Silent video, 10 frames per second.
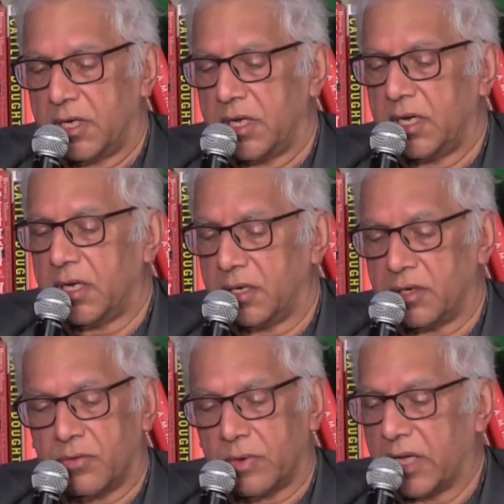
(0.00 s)
In
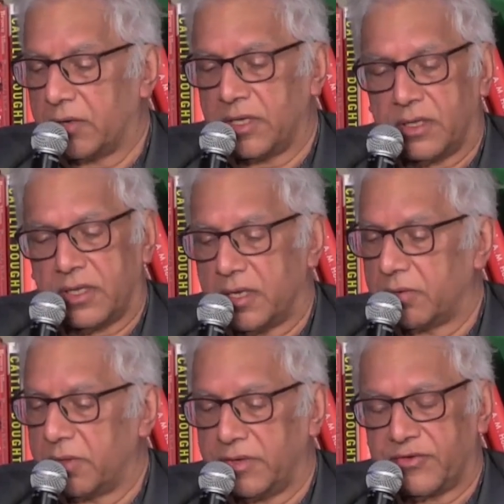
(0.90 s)
and around it
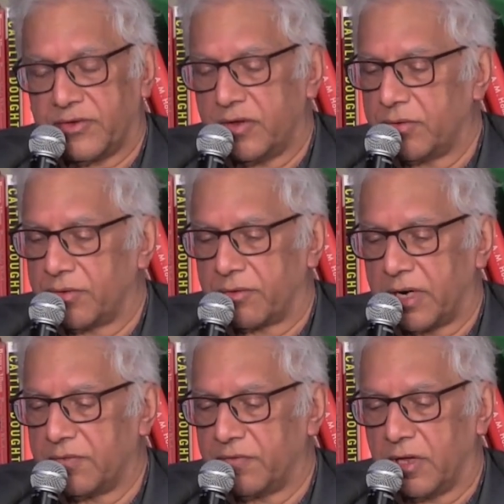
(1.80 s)
there is no
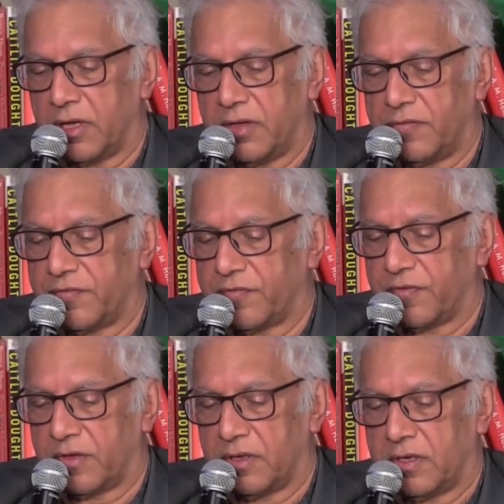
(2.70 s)
thread of life.
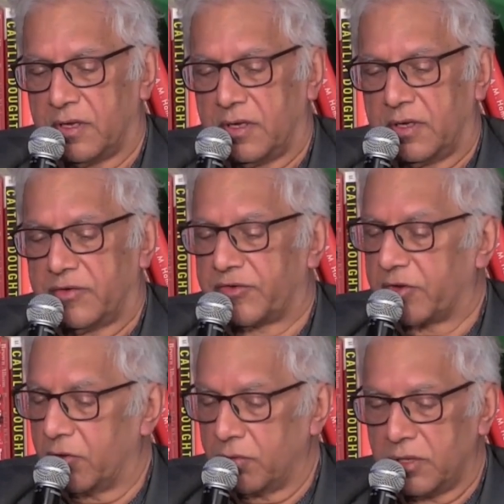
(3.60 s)

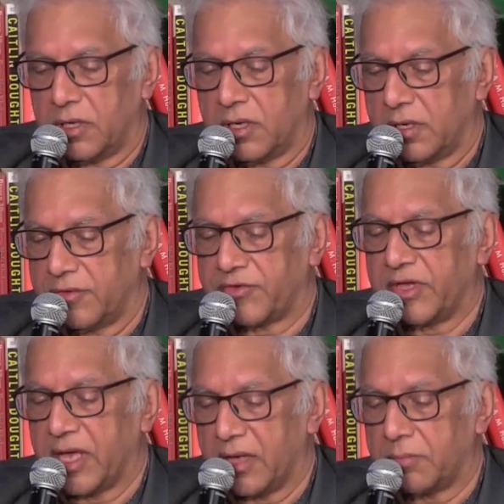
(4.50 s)
So little is
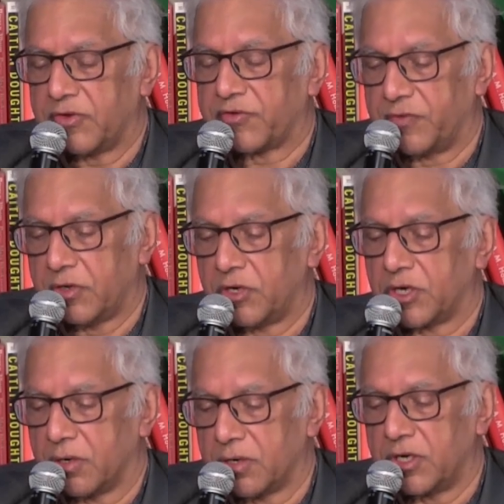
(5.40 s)
the atmosphere
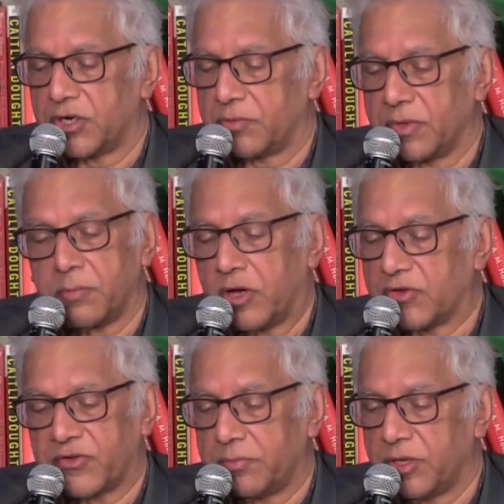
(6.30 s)
charged with
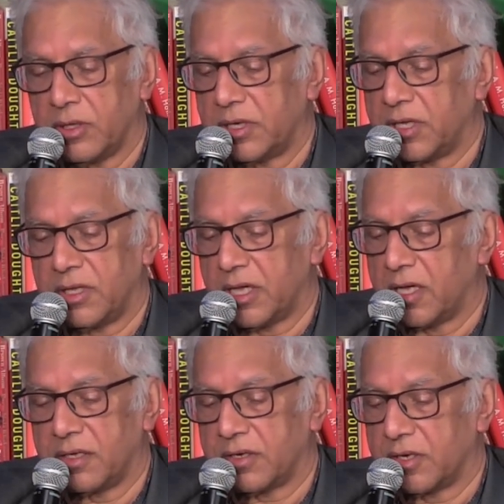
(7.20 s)
possibility
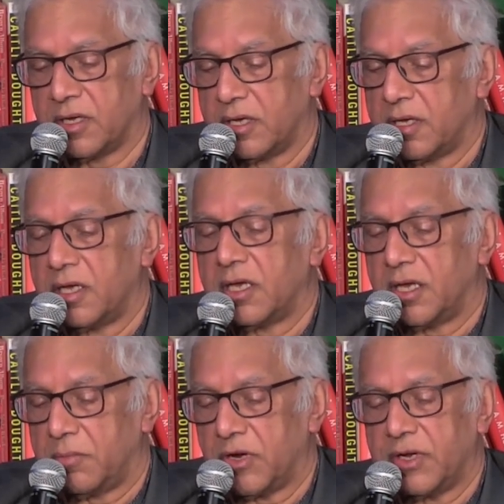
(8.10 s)
that
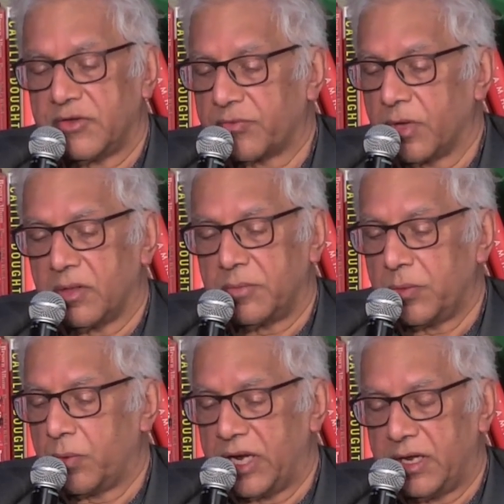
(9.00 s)
he might as well be
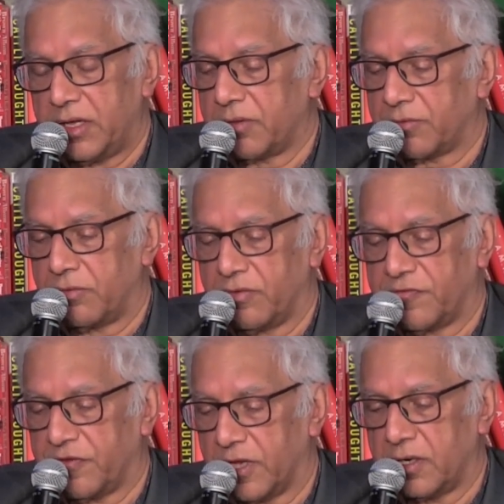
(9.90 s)
wading through a
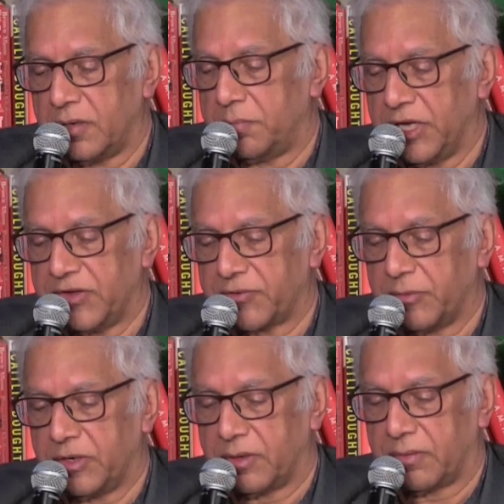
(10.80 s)
flooded basement.